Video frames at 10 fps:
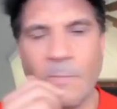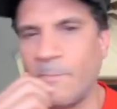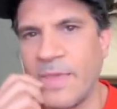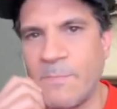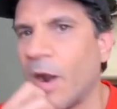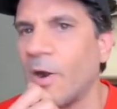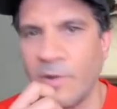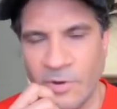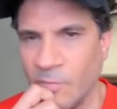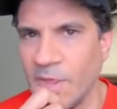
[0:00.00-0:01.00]
be
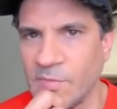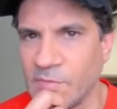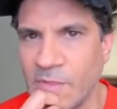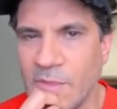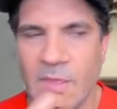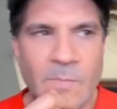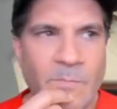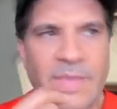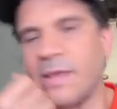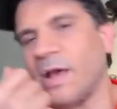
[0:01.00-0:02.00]
partnered with,
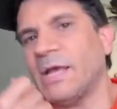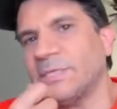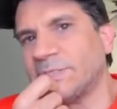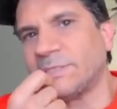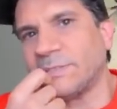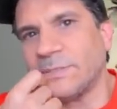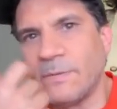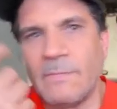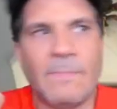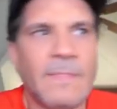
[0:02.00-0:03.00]
because
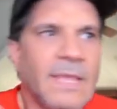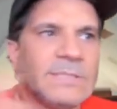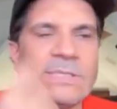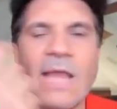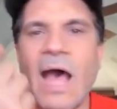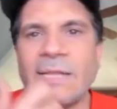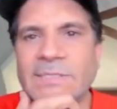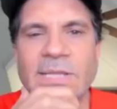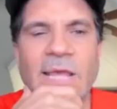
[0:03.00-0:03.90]
it's not,